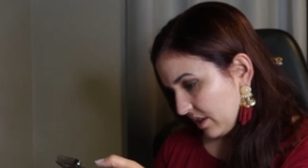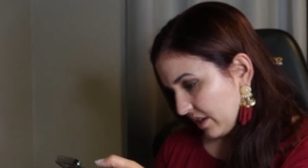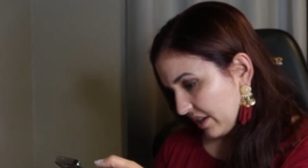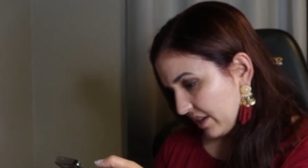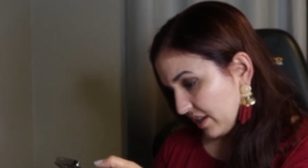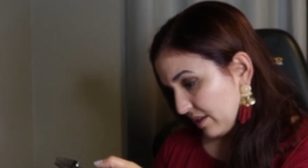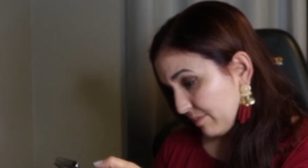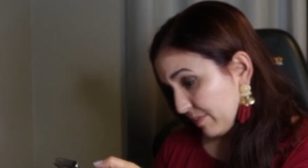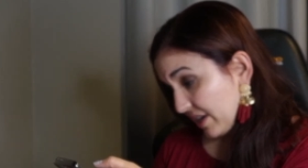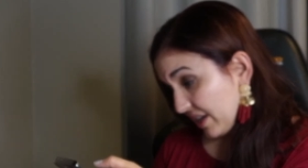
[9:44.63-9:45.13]
I
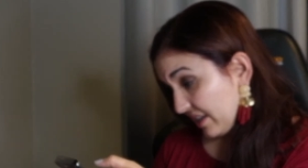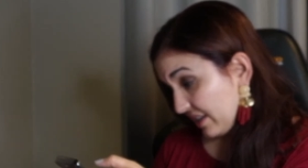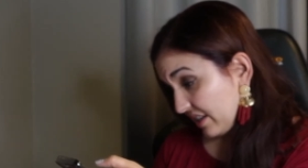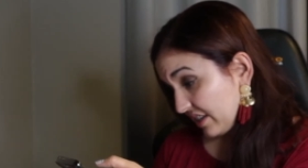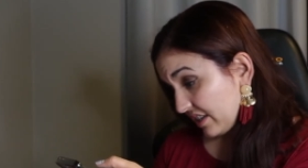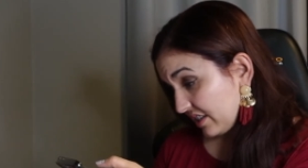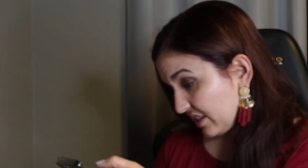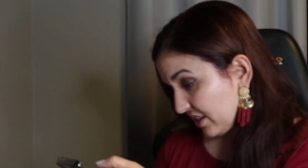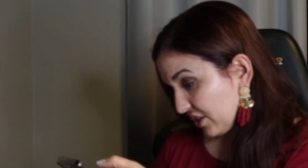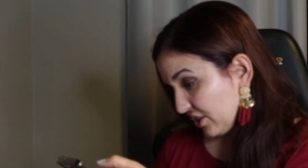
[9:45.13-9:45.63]
ended up buying
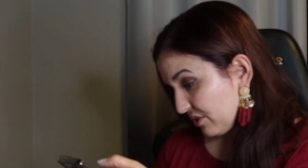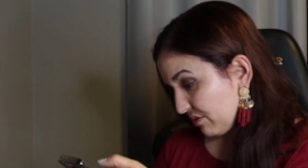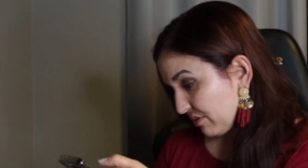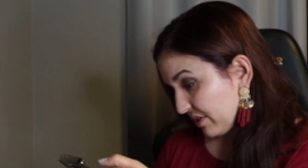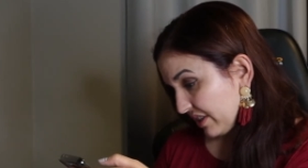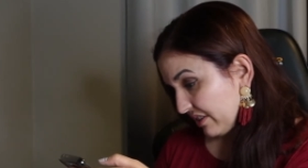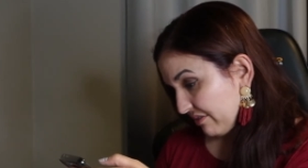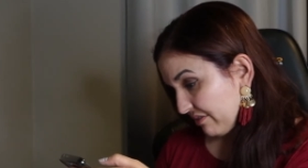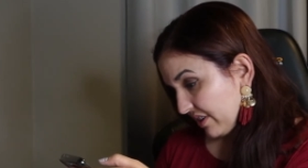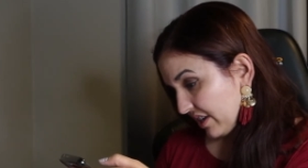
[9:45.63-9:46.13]
it because I couldn't
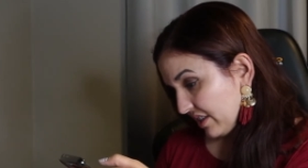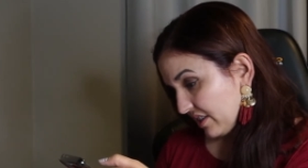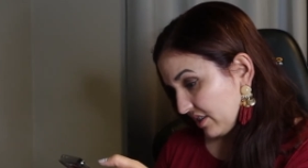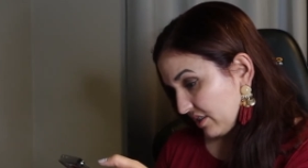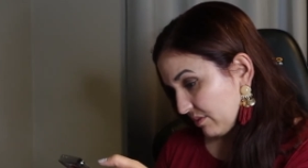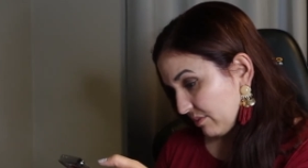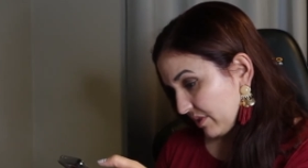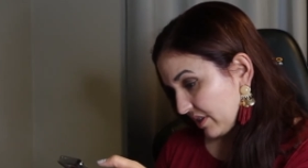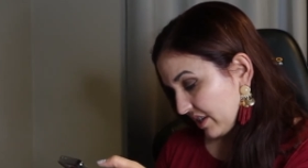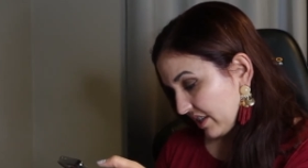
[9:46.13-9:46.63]
really find
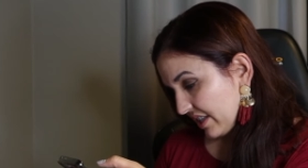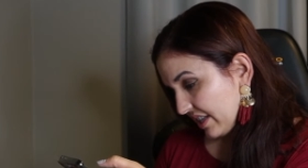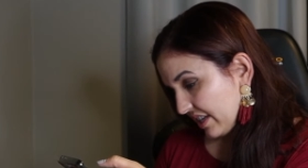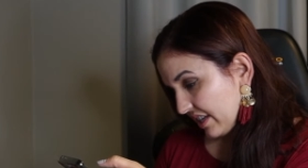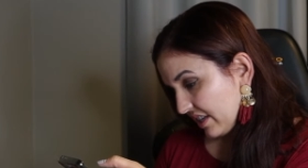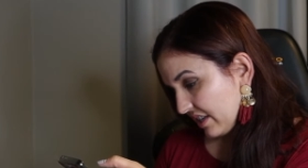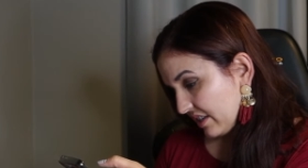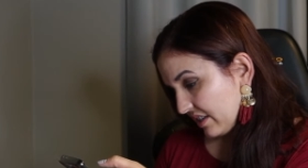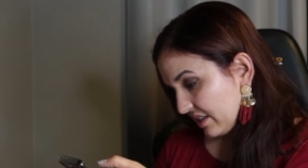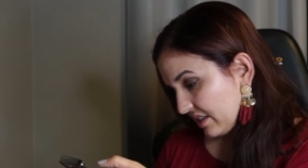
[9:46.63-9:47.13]
this one
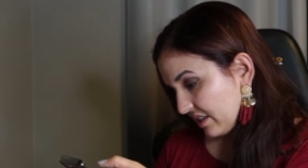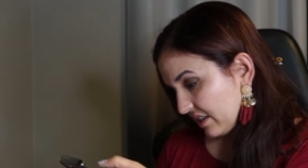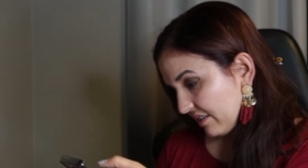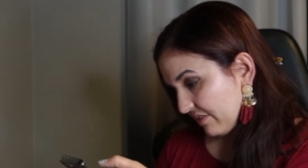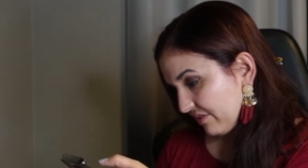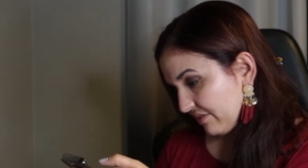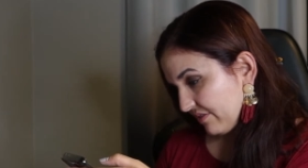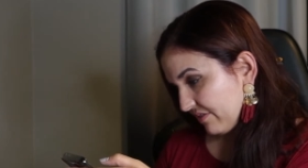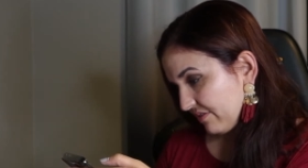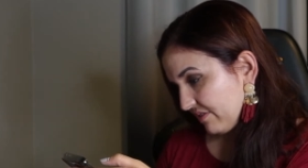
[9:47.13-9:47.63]
online.
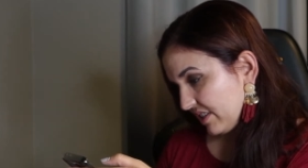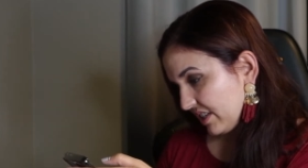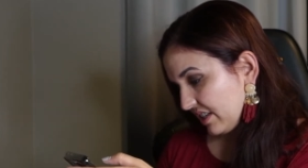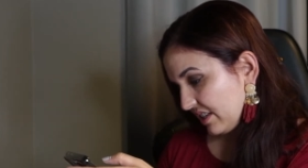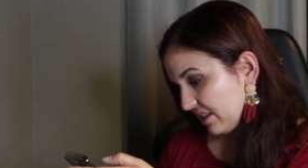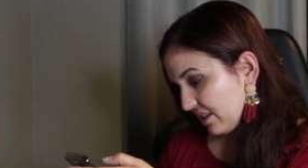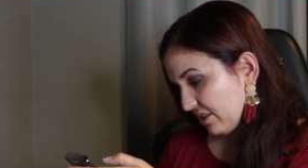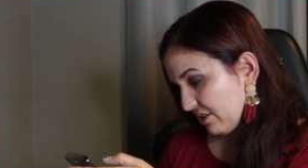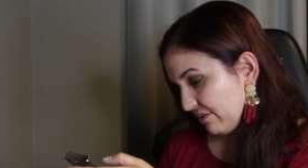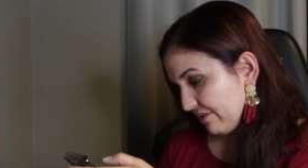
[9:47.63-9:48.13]
I've
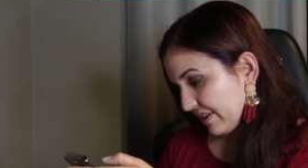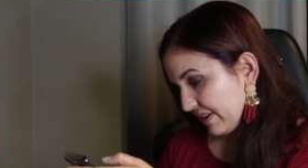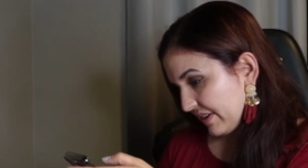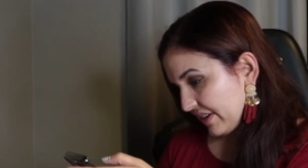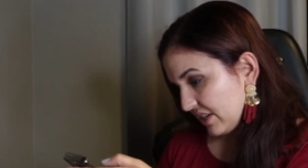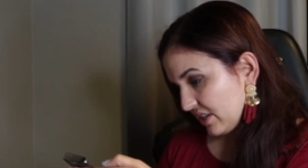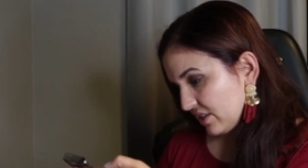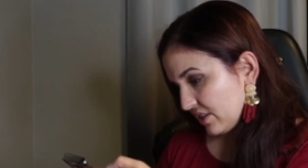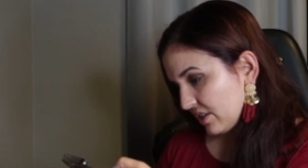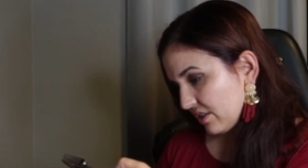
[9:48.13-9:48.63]
seen other
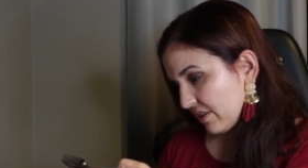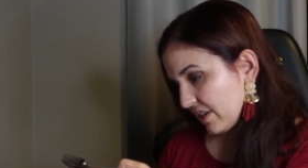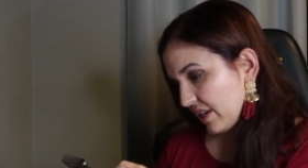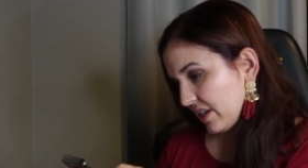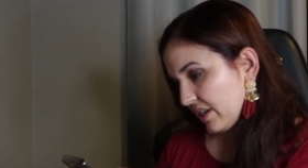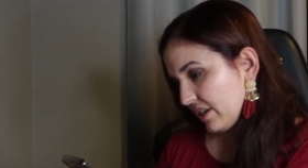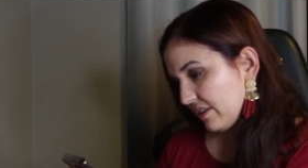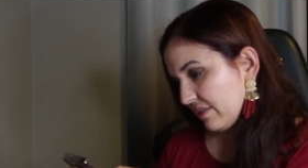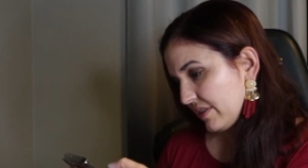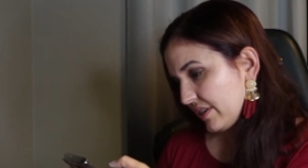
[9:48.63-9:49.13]
variations.
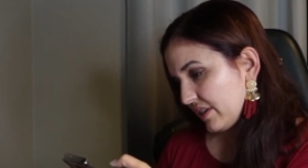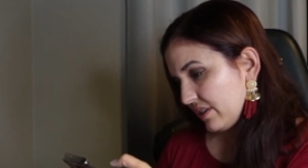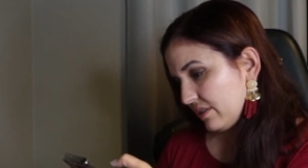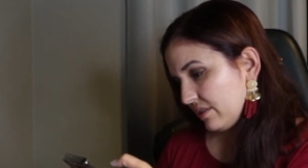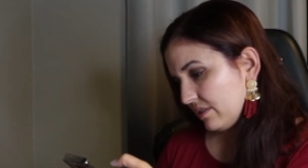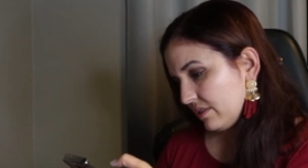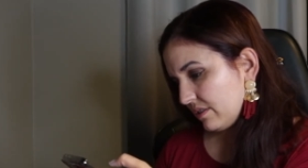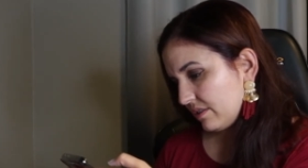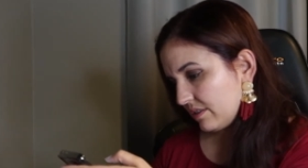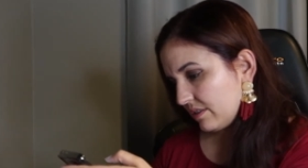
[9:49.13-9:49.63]
Okay, here we go.